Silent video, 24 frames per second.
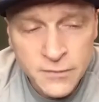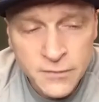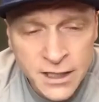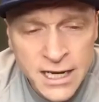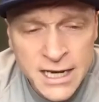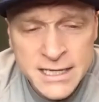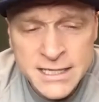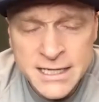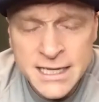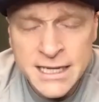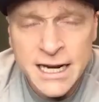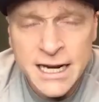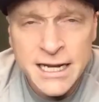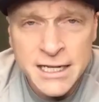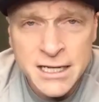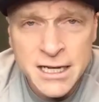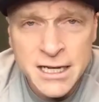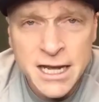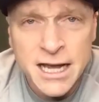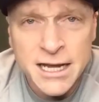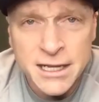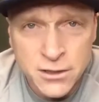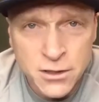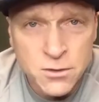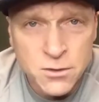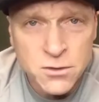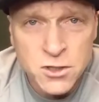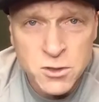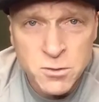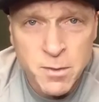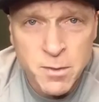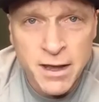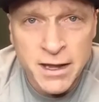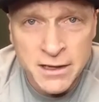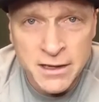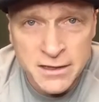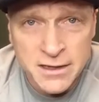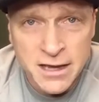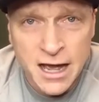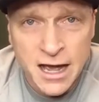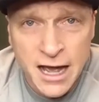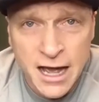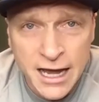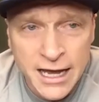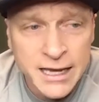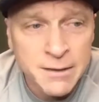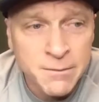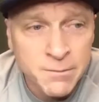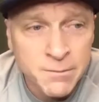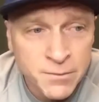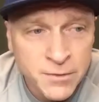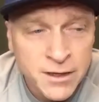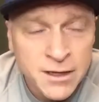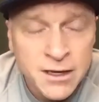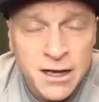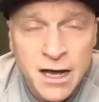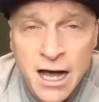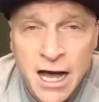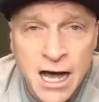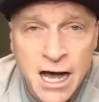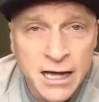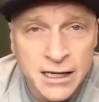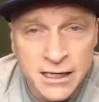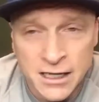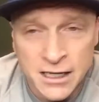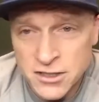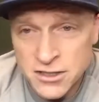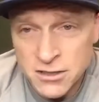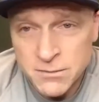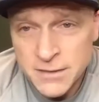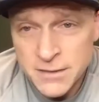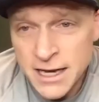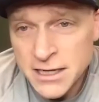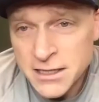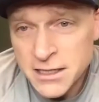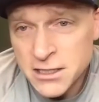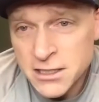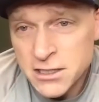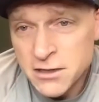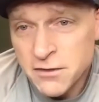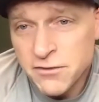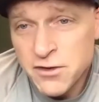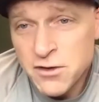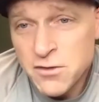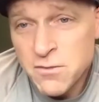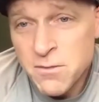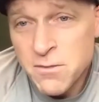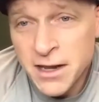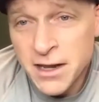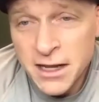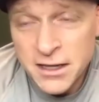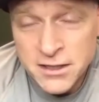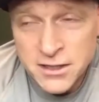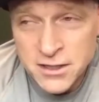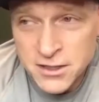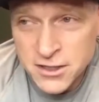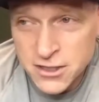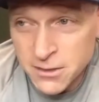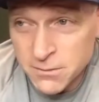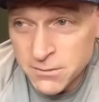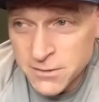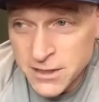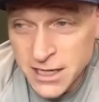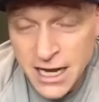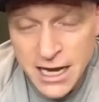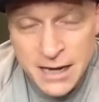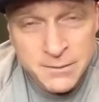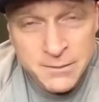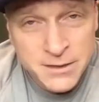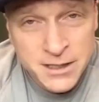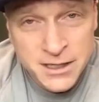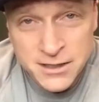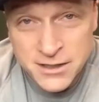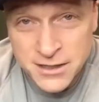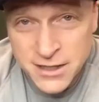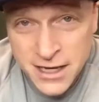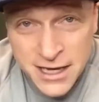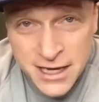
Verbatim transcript: is that I, I do spend time on. And some days it's a few minutes and sometimes it's